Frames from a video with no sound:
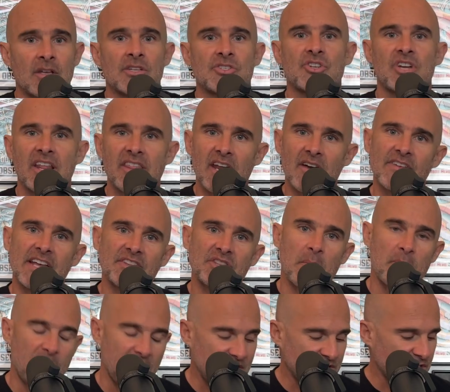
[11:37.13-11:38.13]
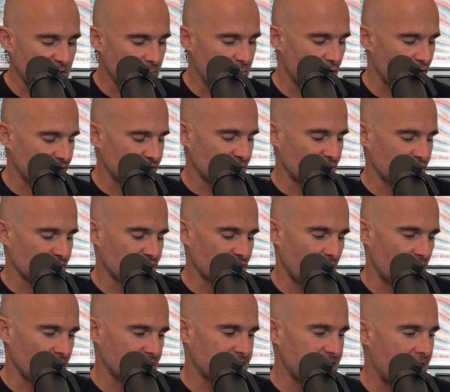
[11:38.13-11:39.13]
So now that I've got the basic parts of the
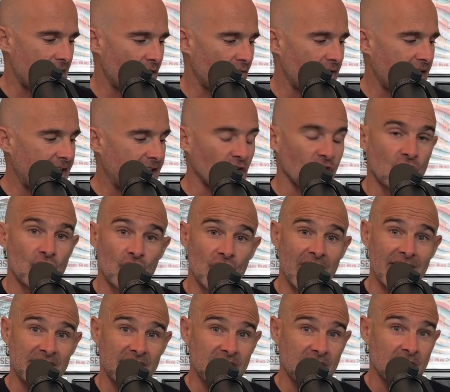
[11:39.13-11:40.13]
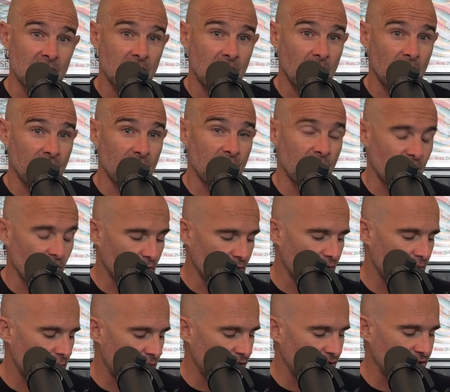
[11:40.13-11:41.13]
song down and a good idea of the
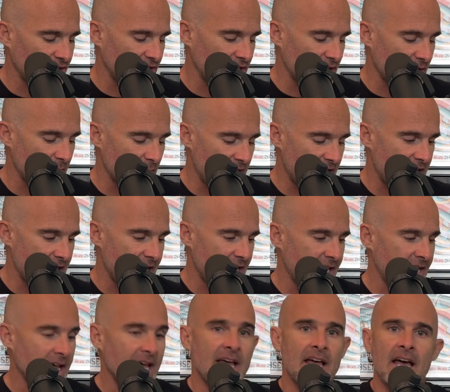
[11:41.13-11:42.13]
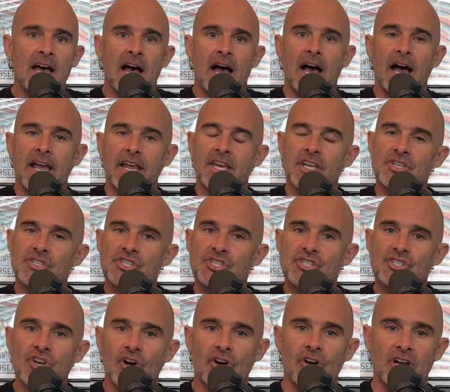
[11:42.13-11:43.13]
vocal melody in my head, I can
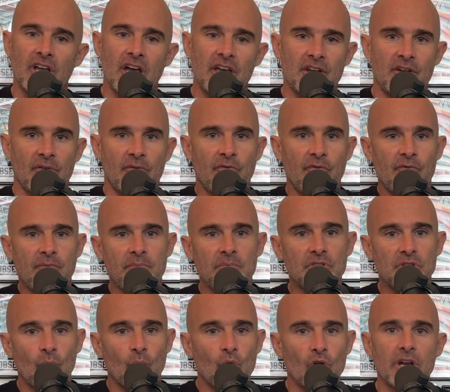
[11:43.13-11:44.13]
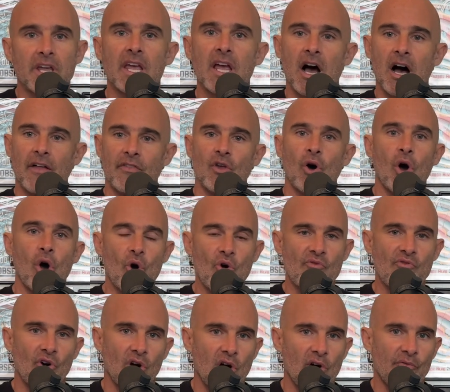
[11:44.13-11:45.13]
start kind of working on the
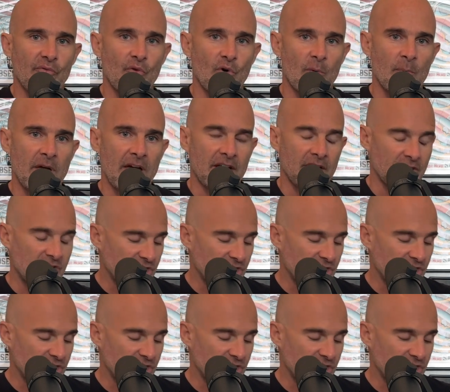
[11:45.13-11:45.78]
overall format of the